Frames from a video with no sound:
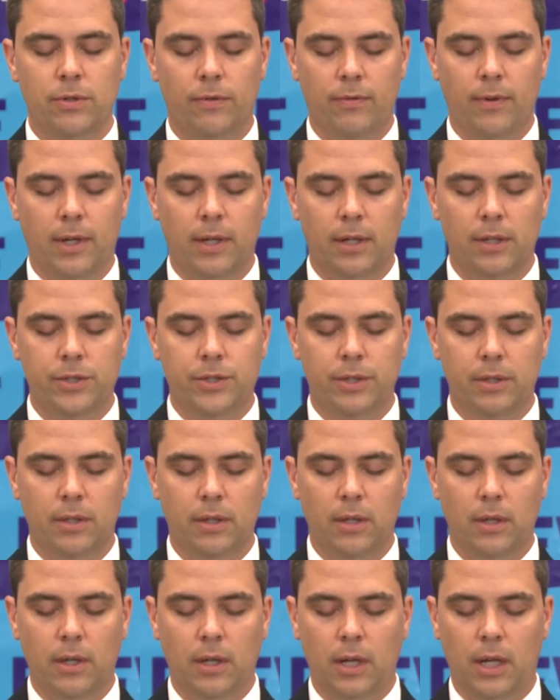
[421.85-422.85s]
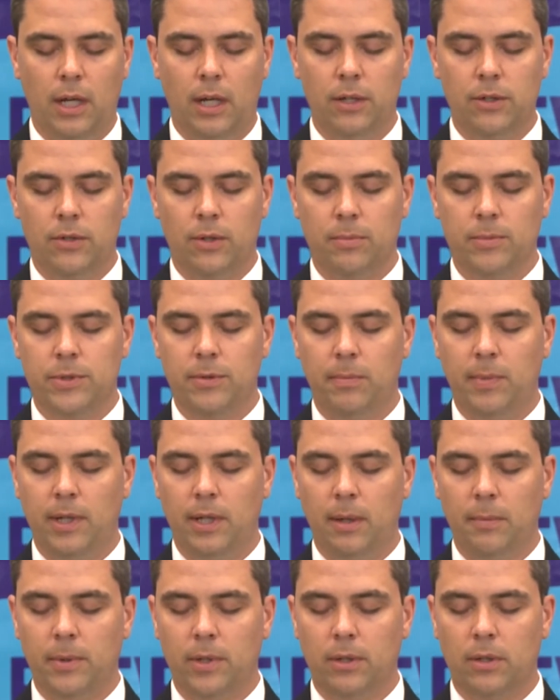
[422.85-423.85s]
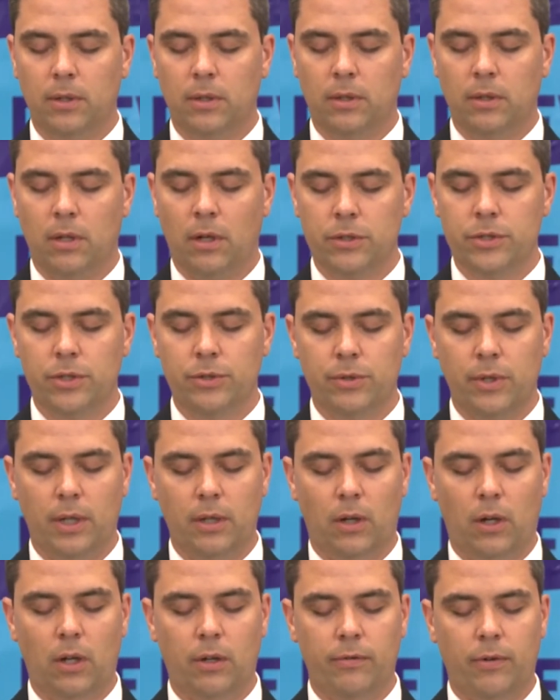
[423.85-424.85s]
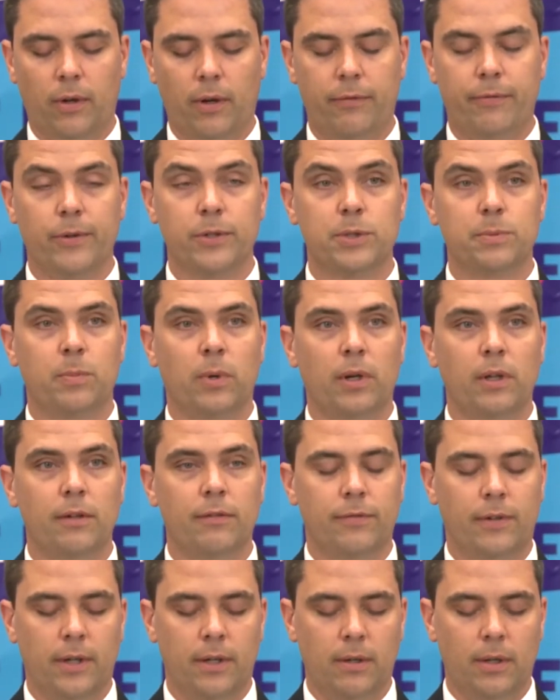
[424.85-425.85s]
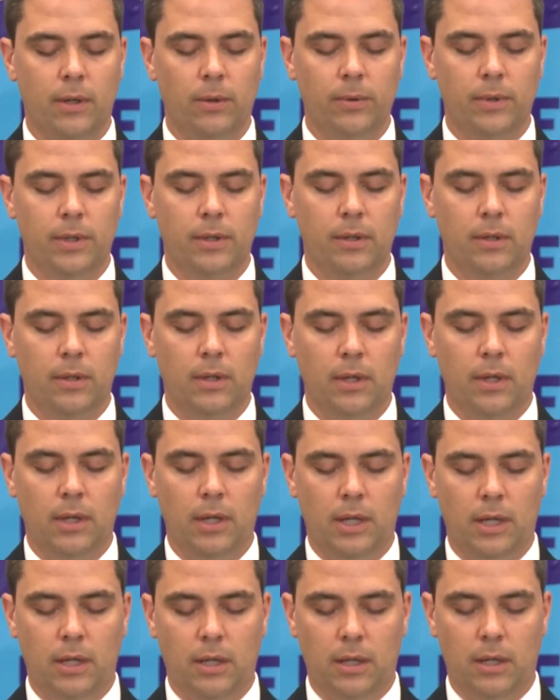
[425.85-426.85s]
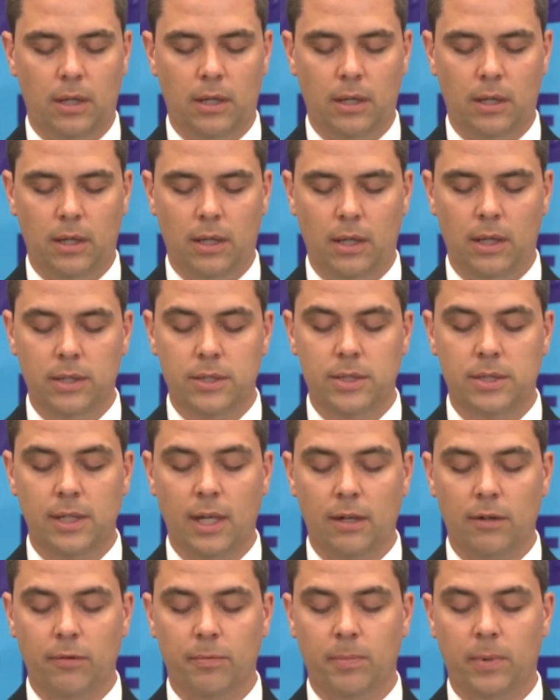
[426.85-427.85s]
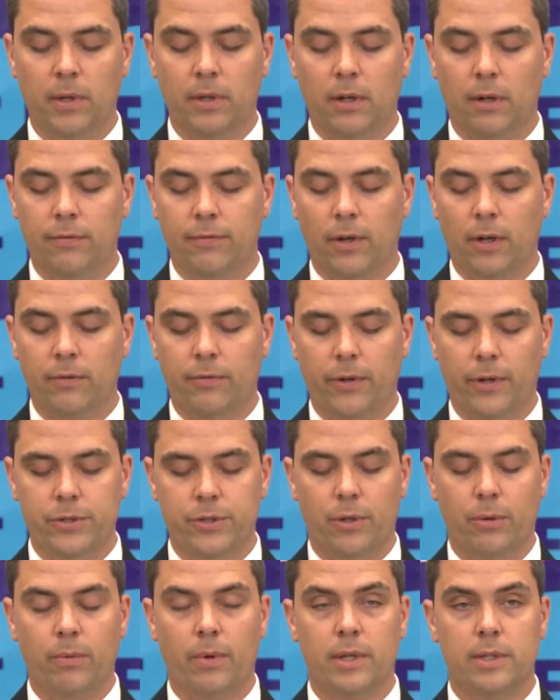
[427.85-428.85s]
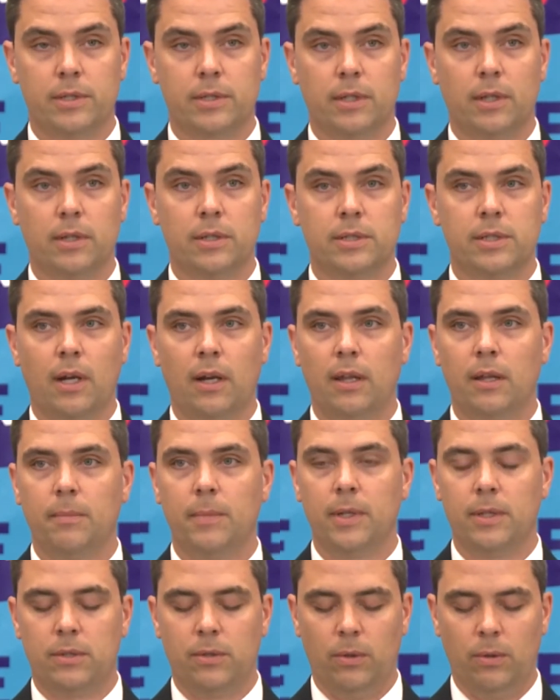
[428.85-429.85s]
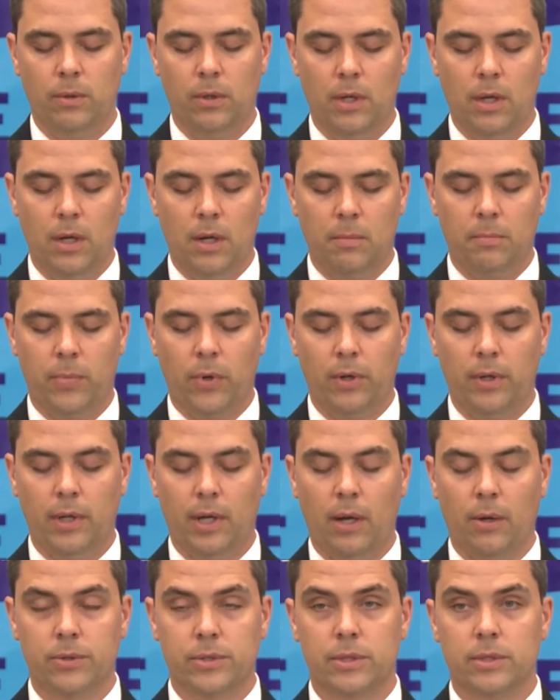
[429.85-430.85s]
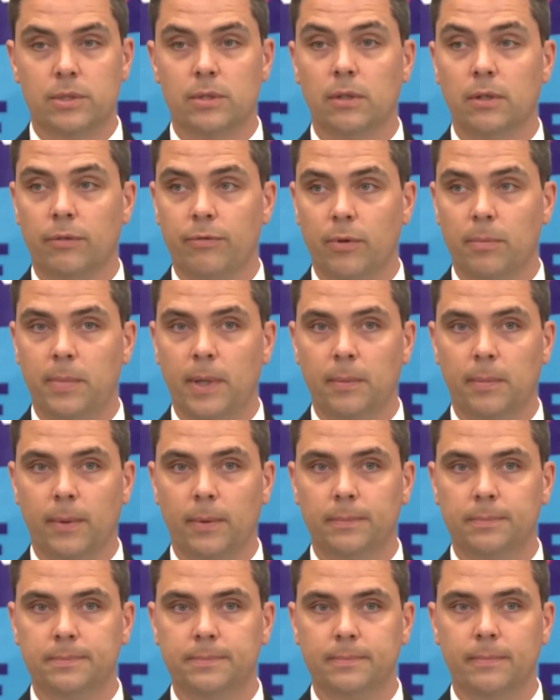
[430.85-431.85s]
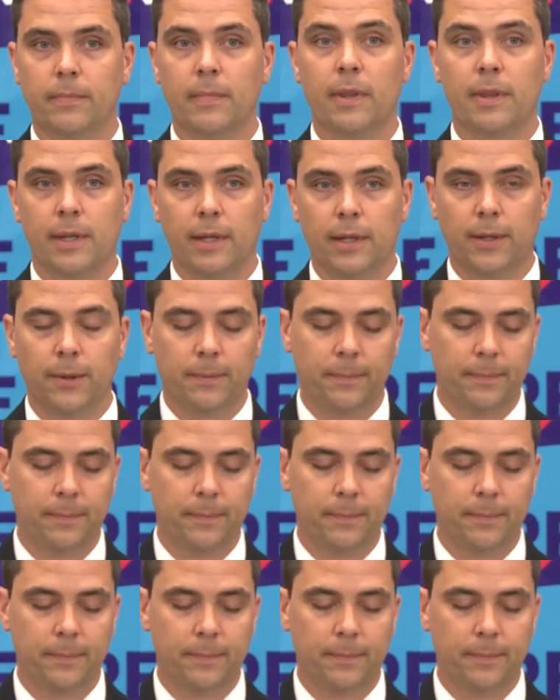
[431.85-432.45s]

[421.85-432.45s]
advantage in terms of being able to concentrate all of our efforts putting the fire out, instead of putting our firefighters at risk, sending them into burning houses to look for people. Thank you.